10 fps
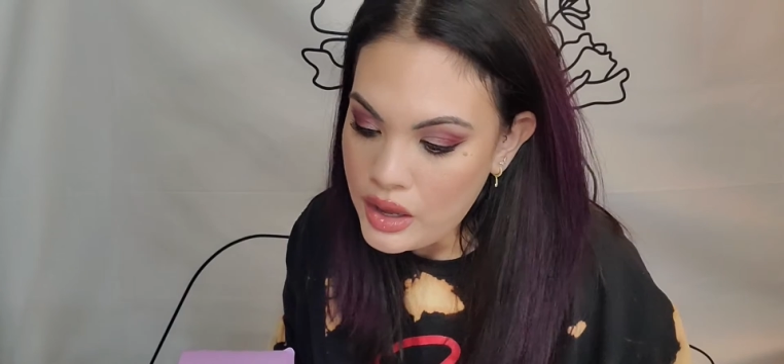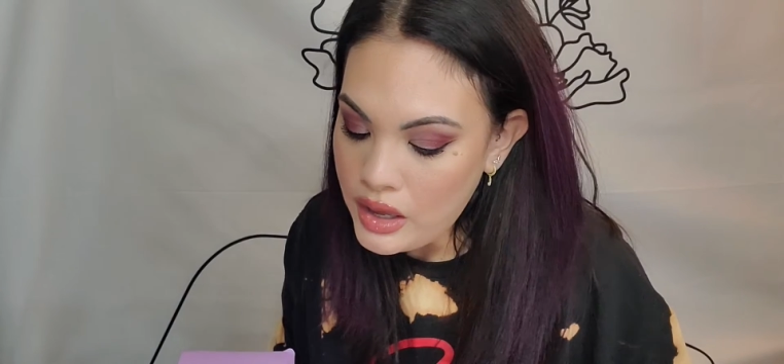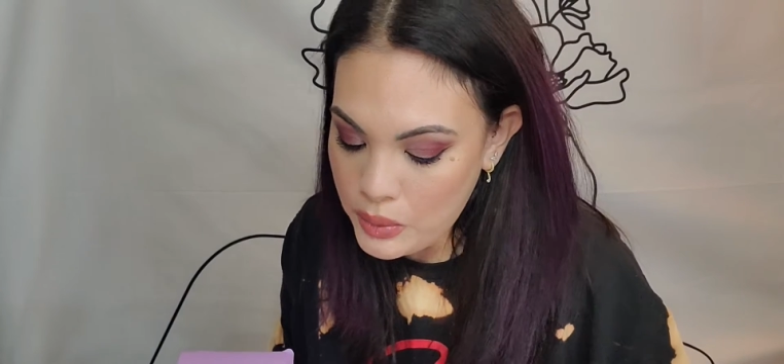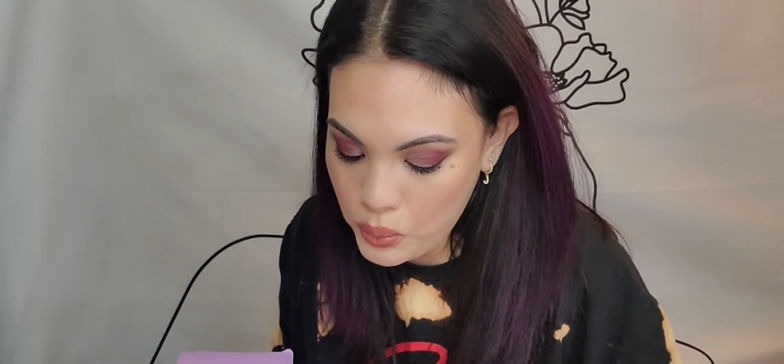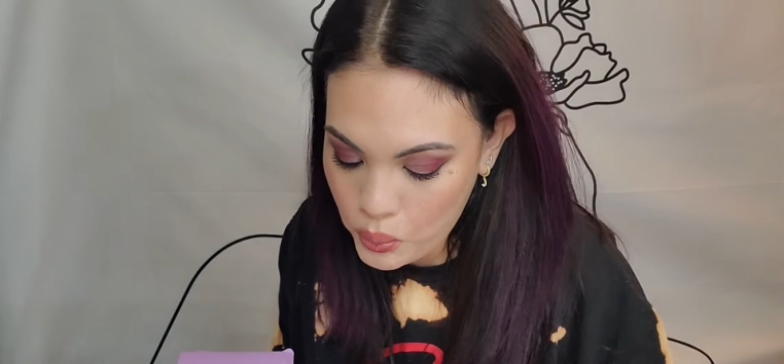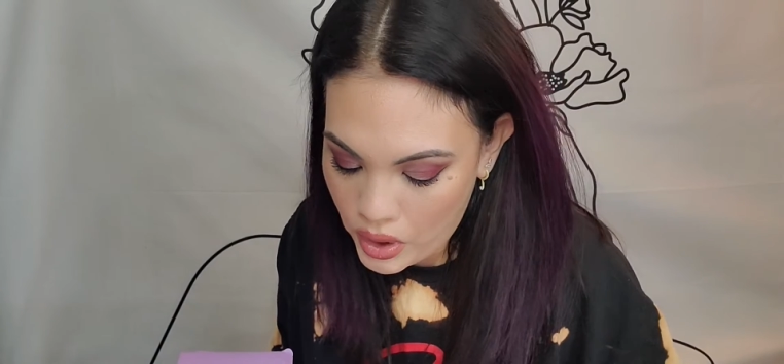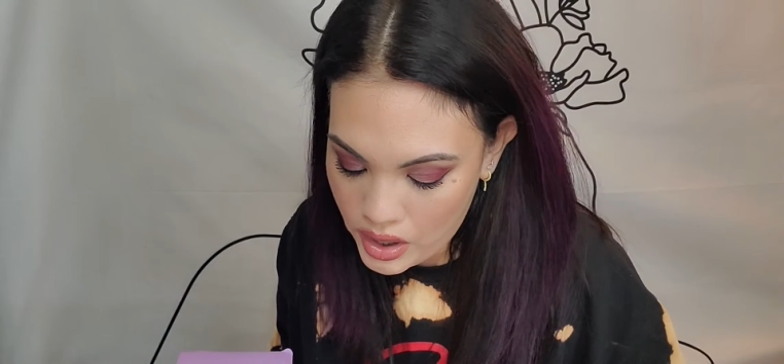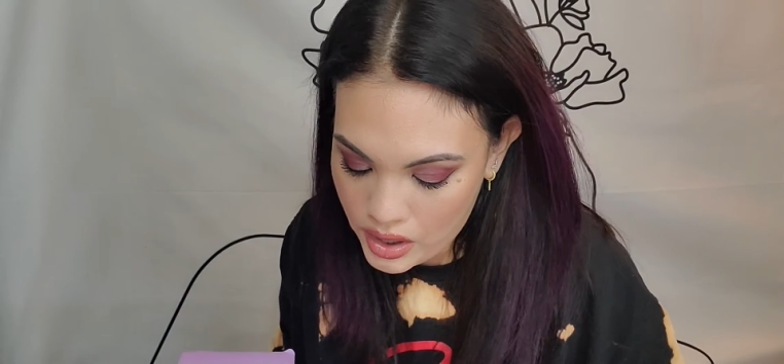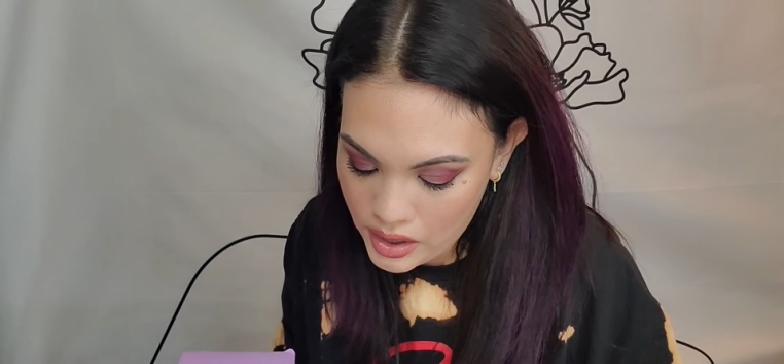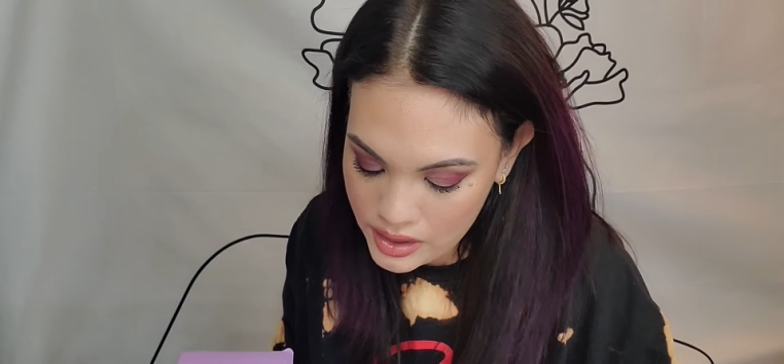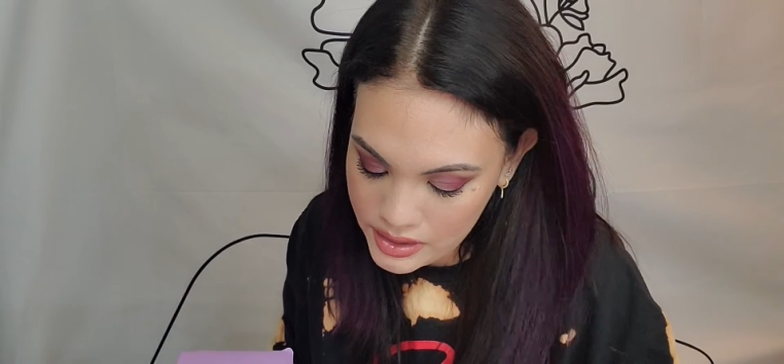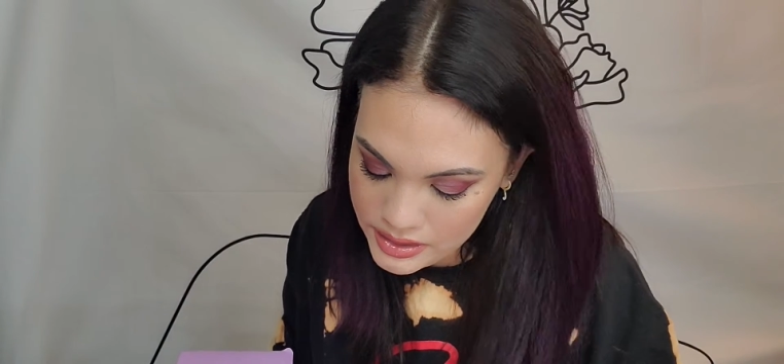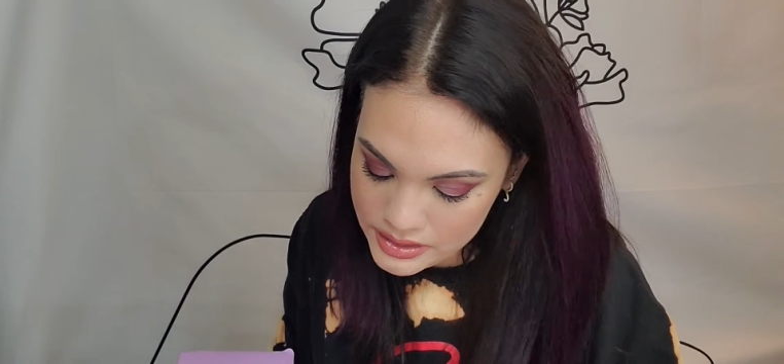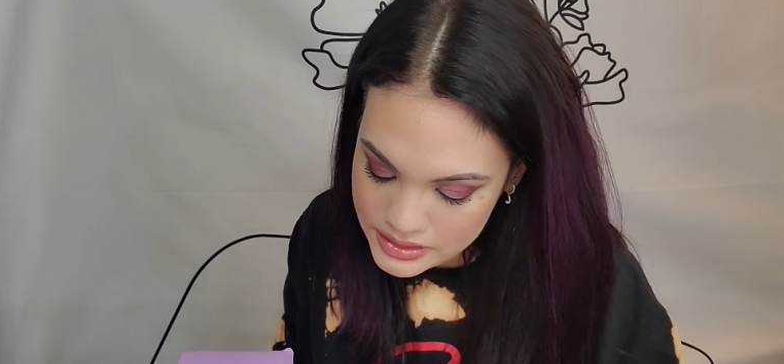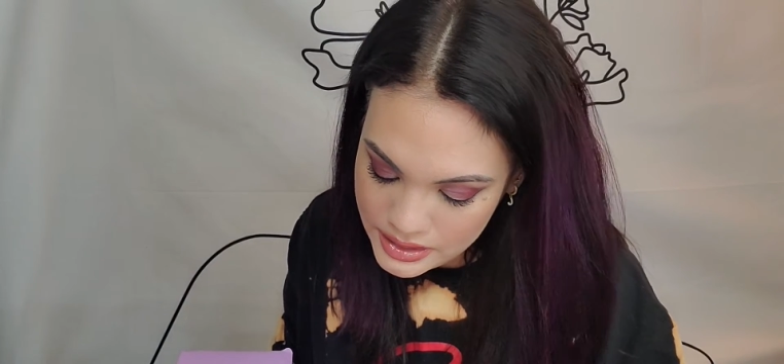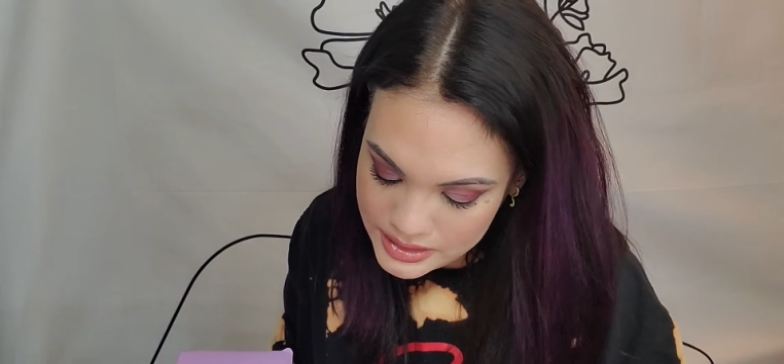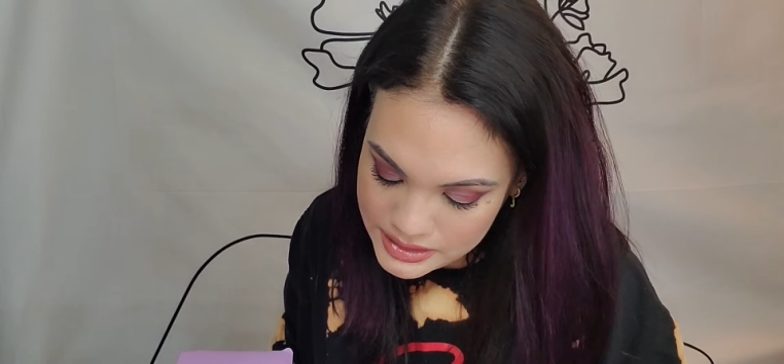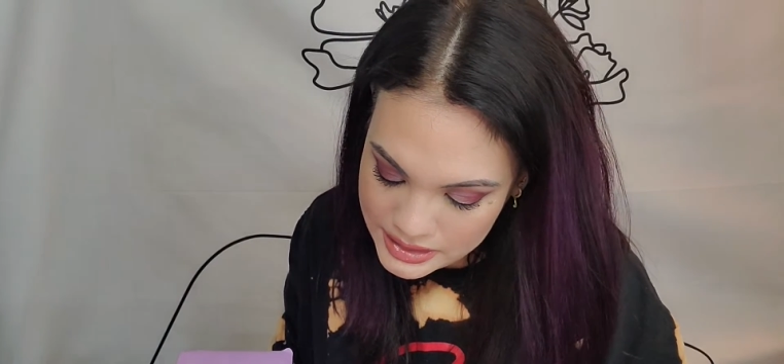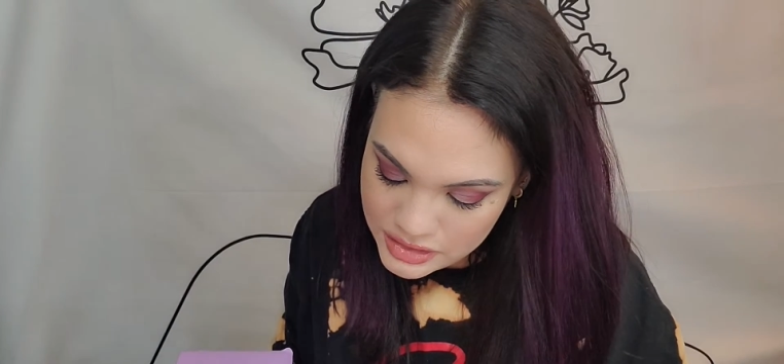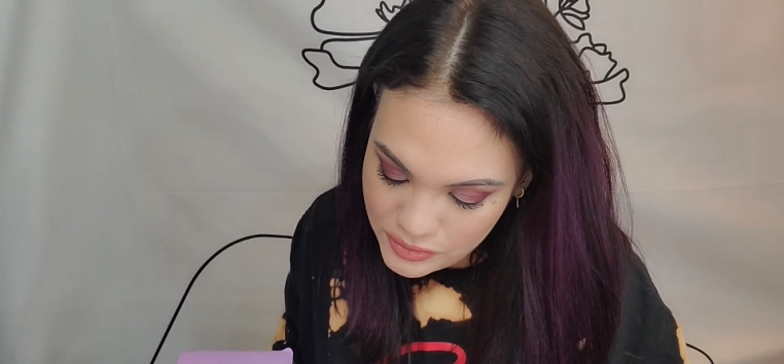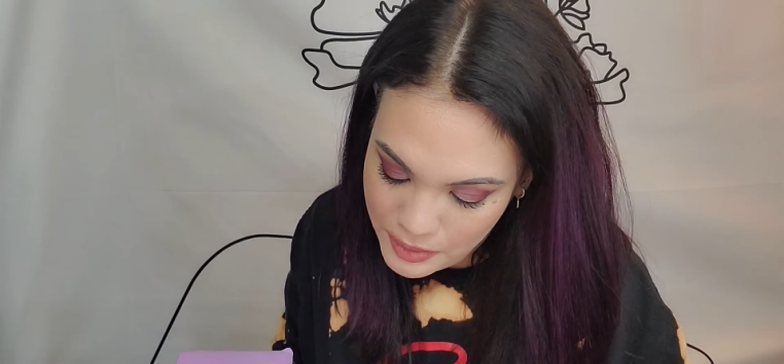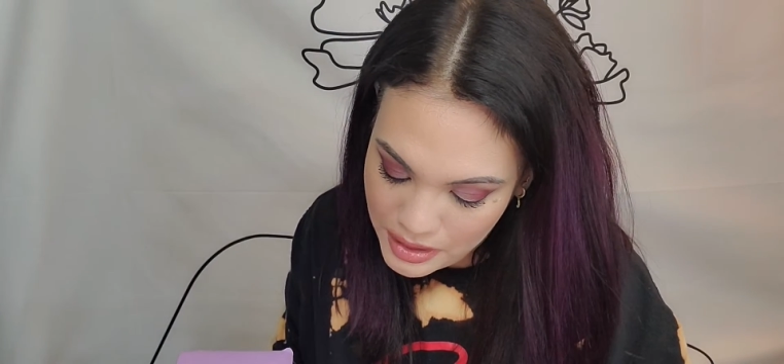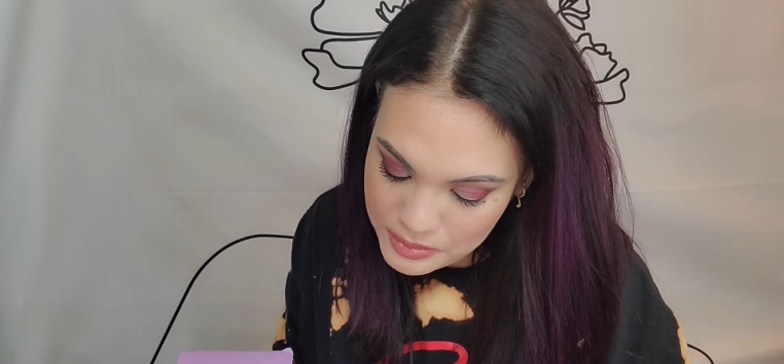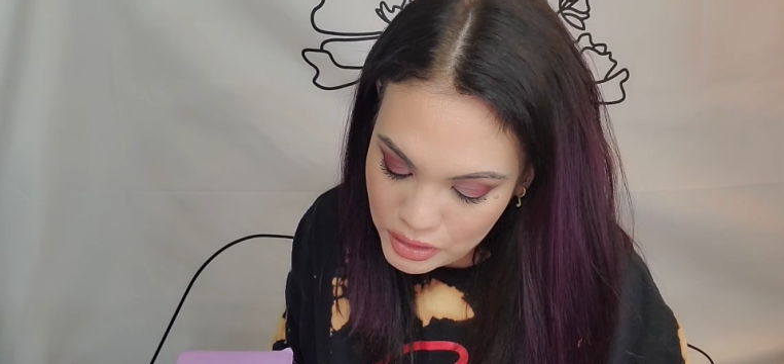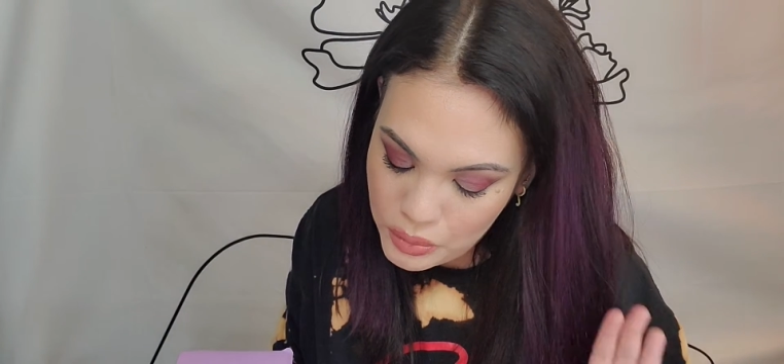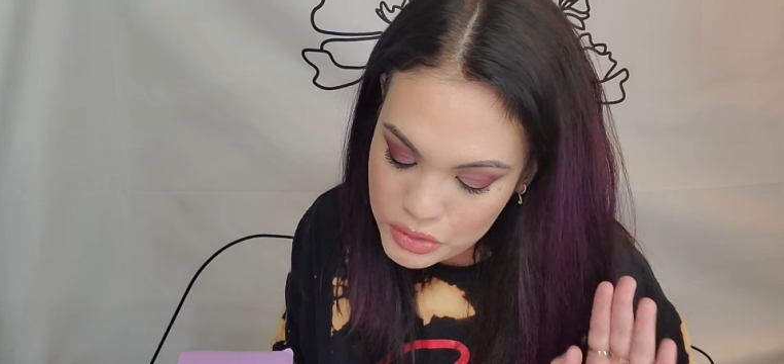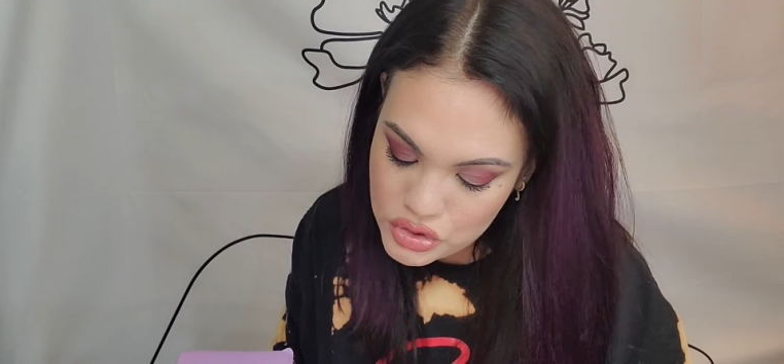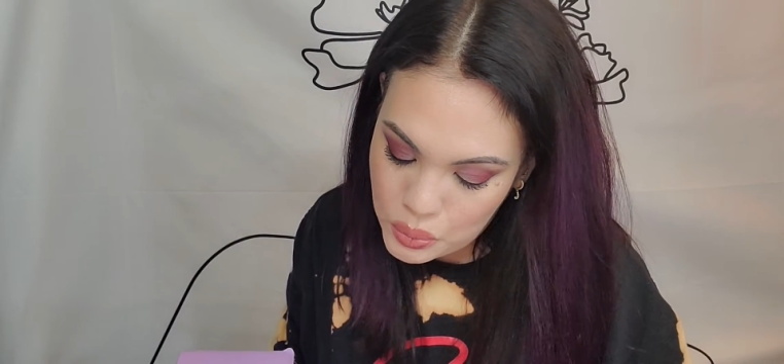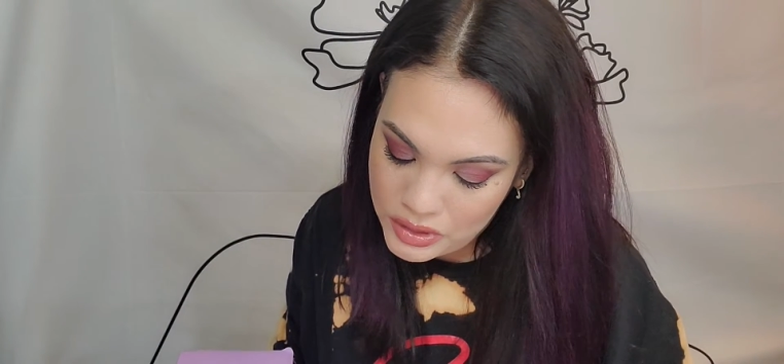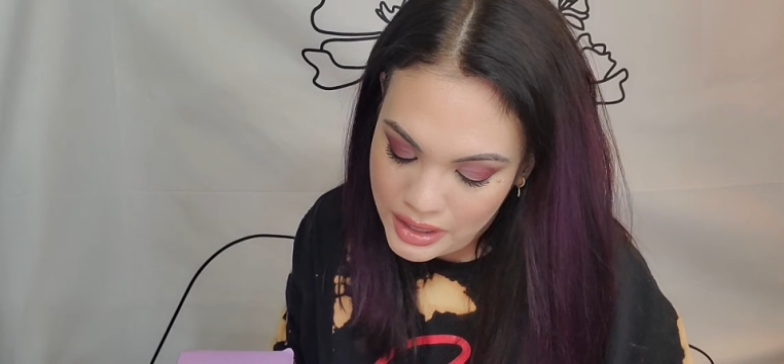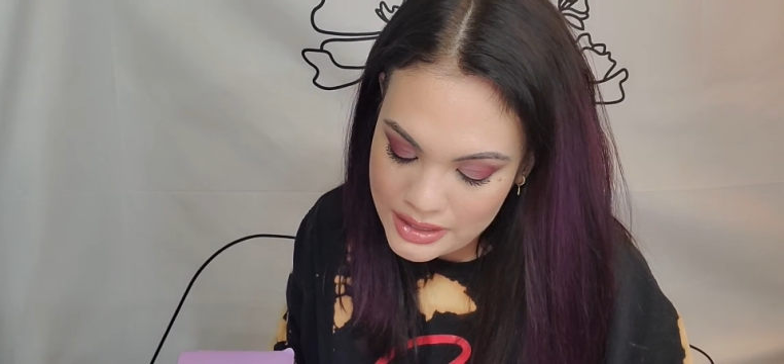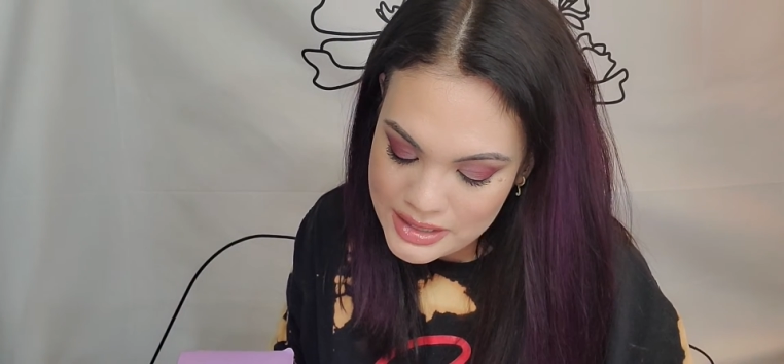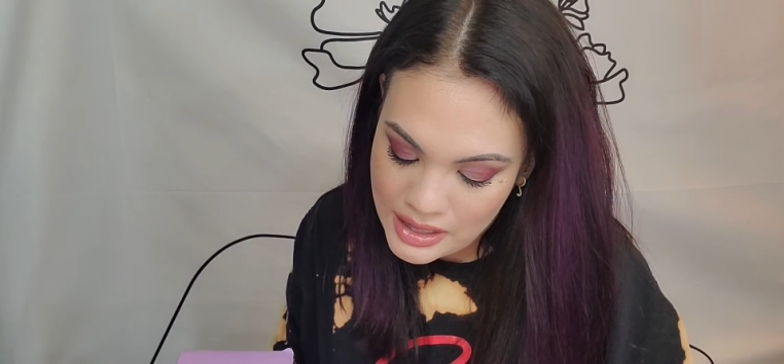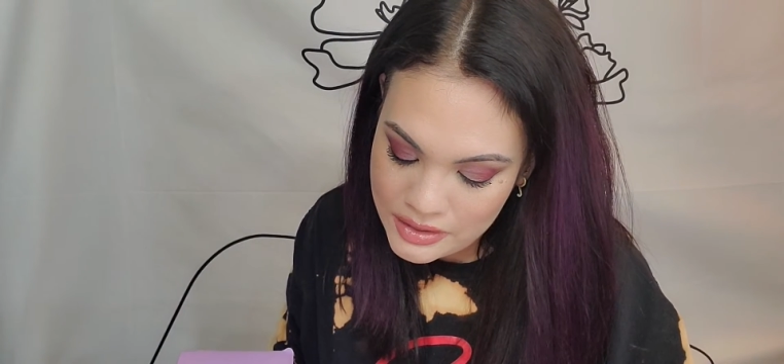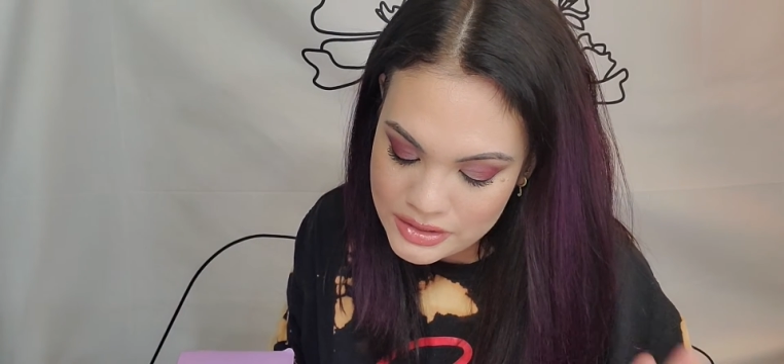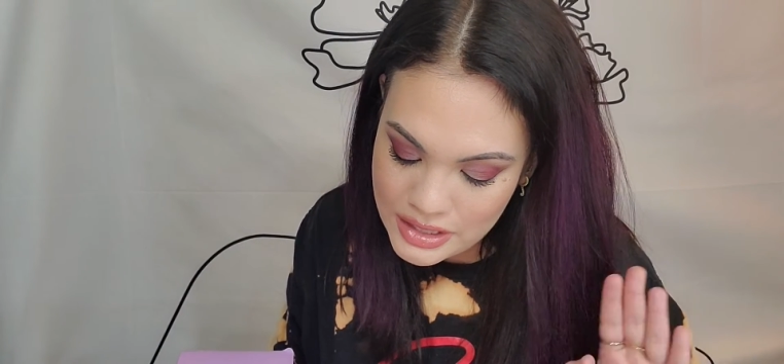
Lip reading: was Intensive Bond Builder was $28.